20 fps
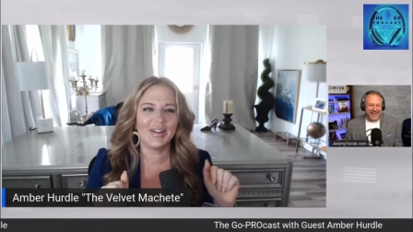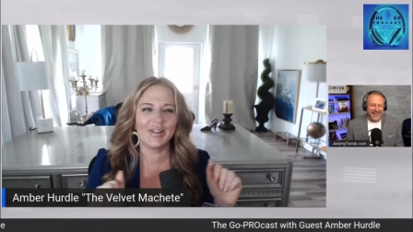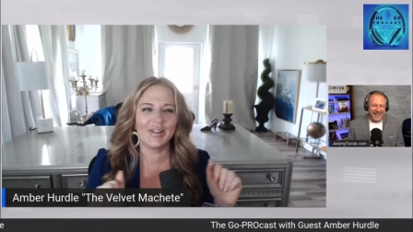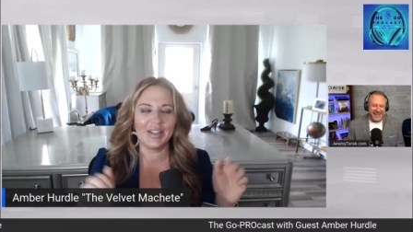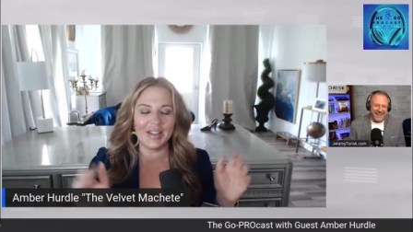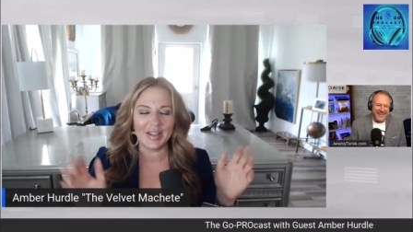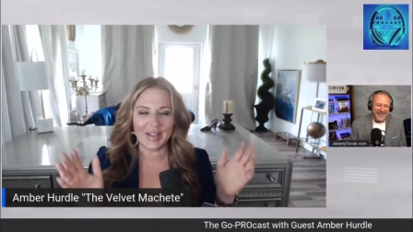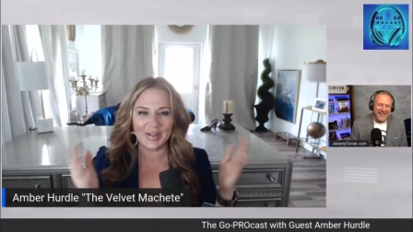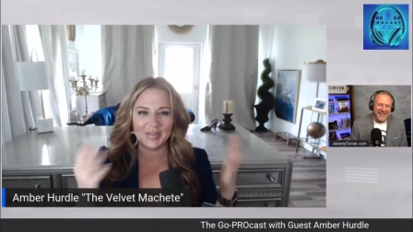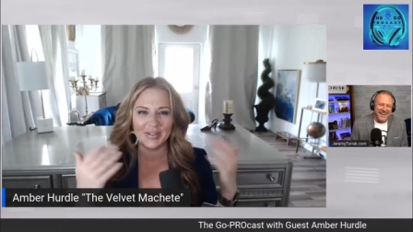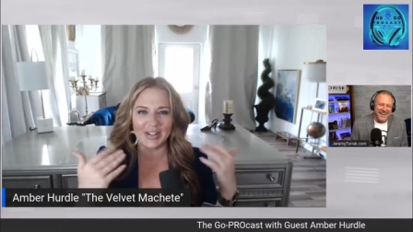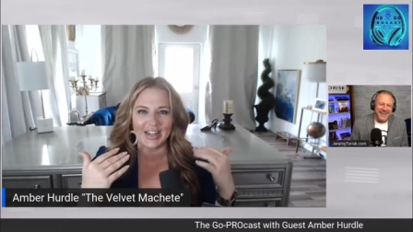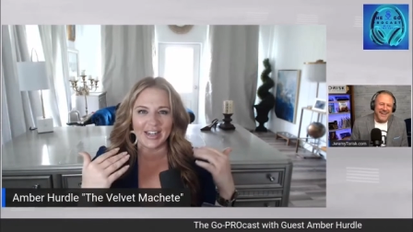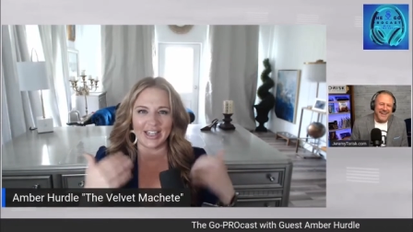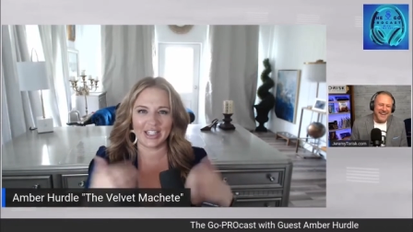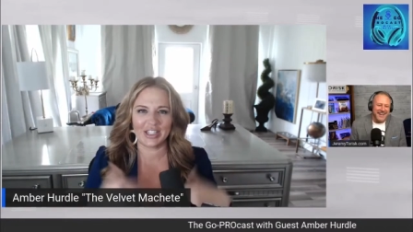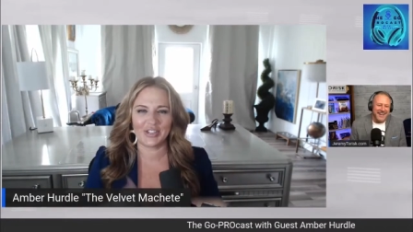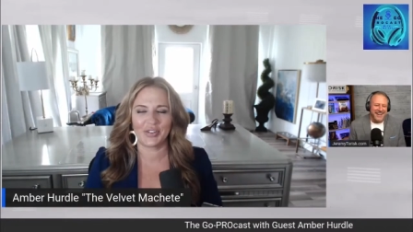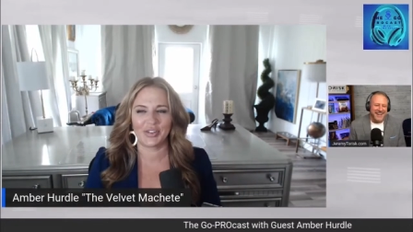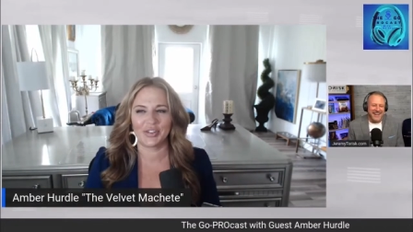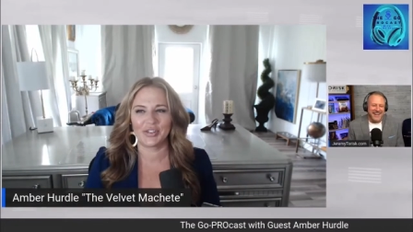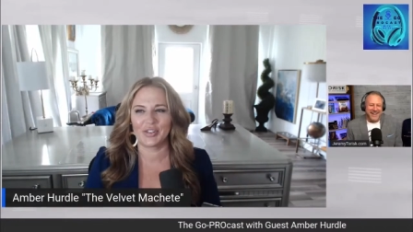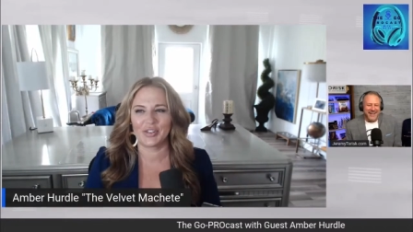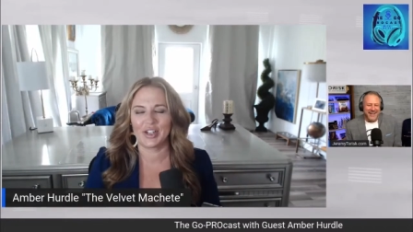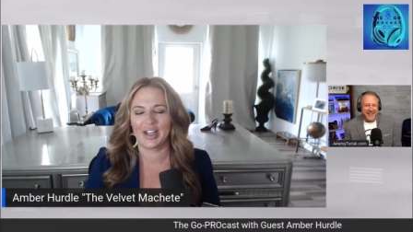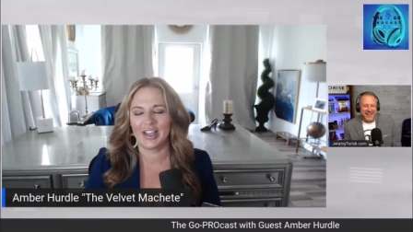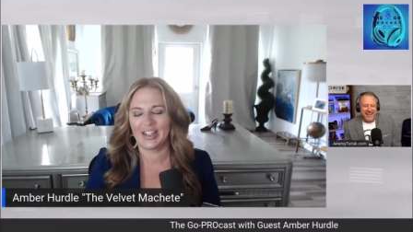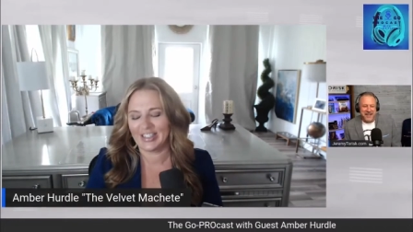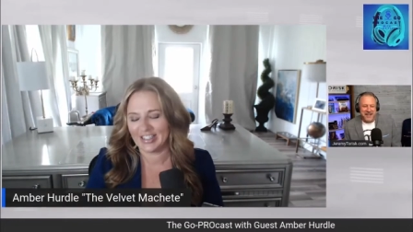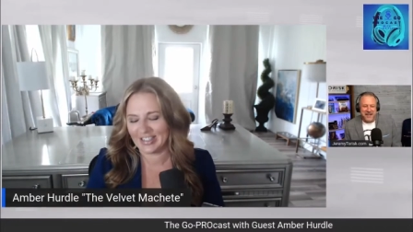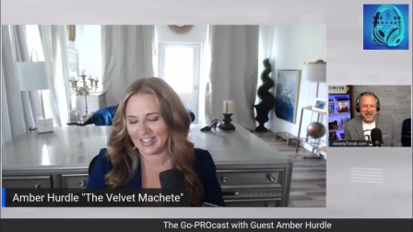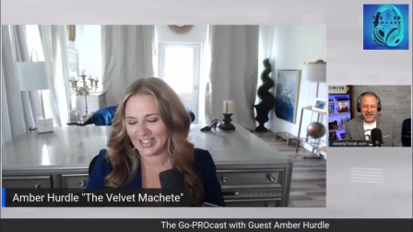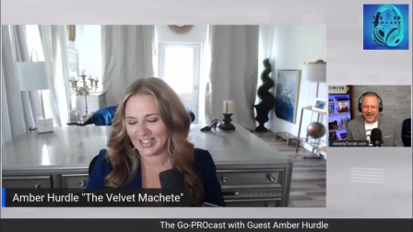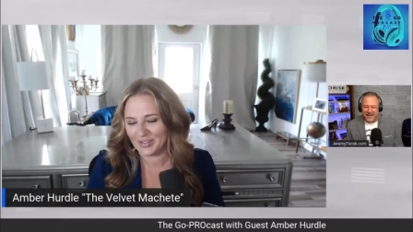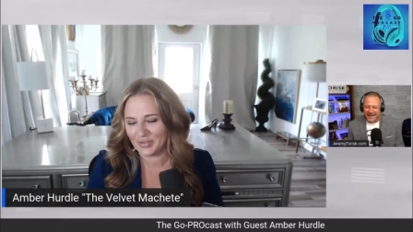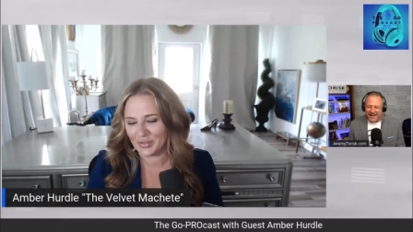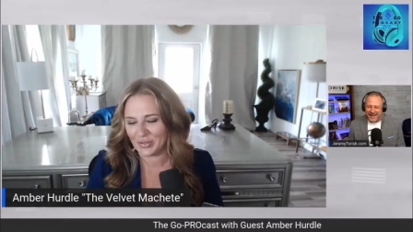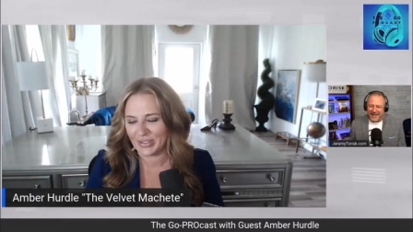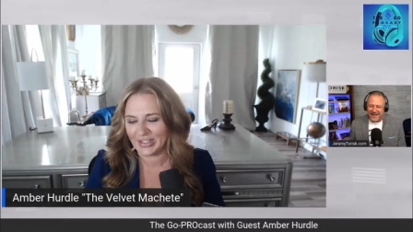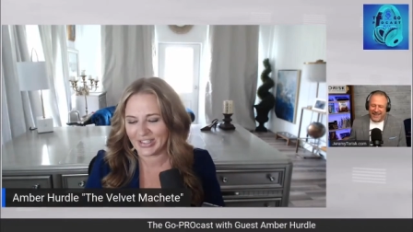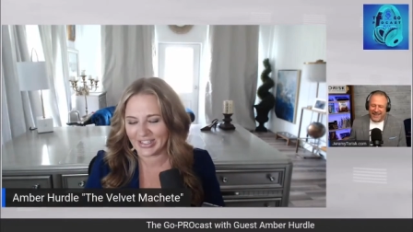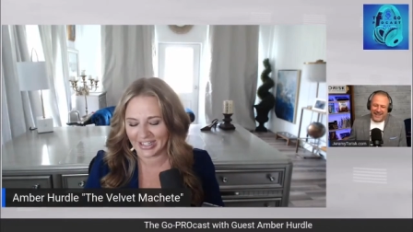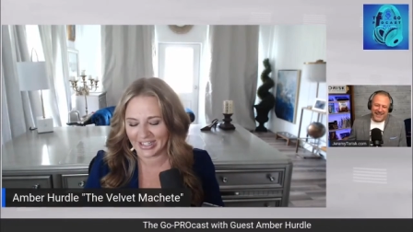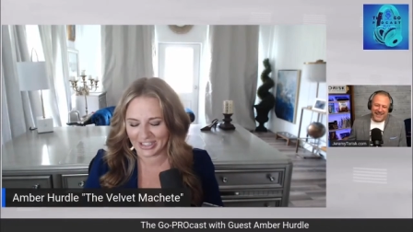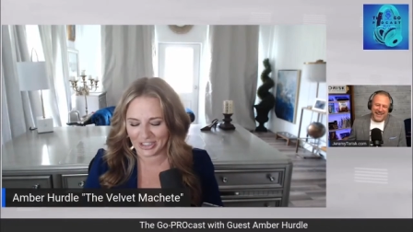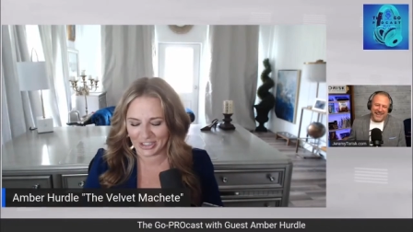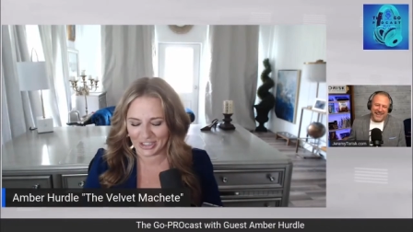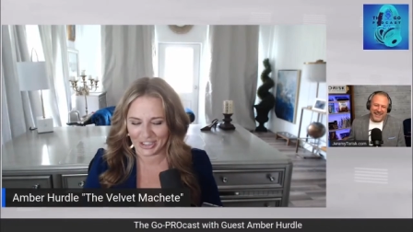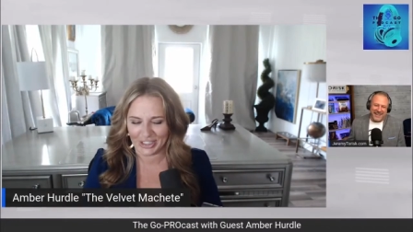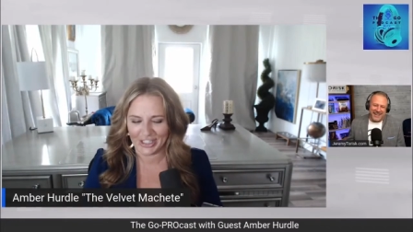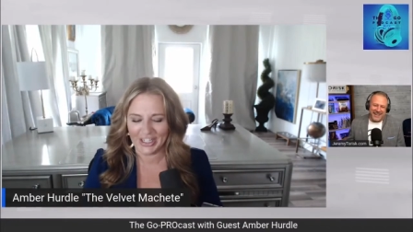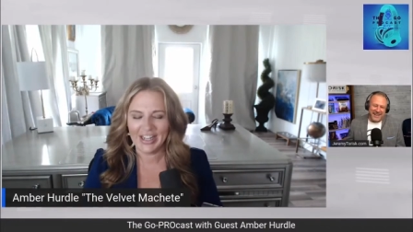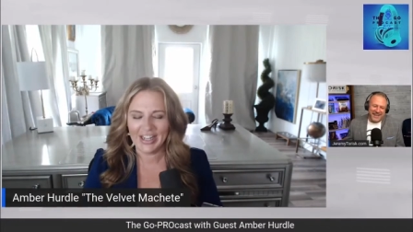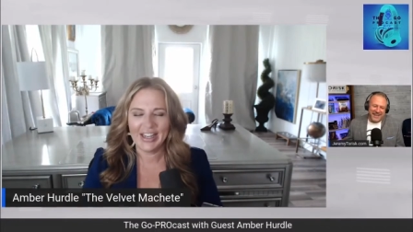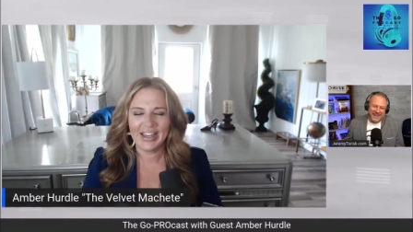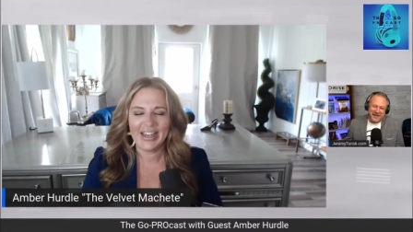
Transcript: when you come to Nashville for NSA Influence next year.